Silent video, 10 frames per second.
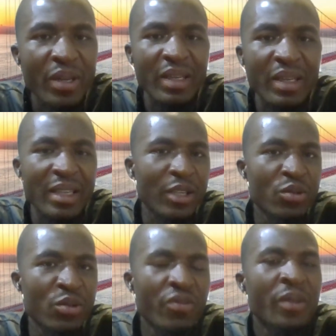Does the
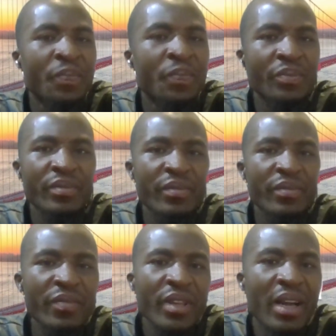youth
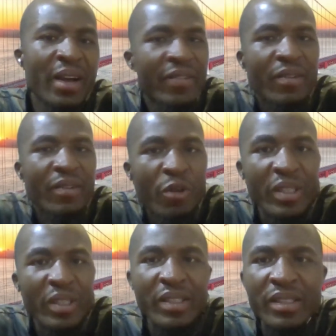have the
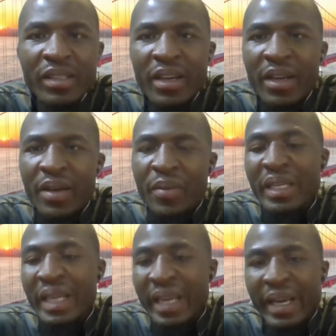voices
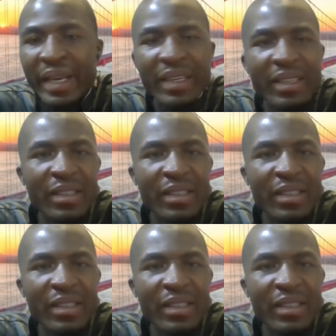being heard?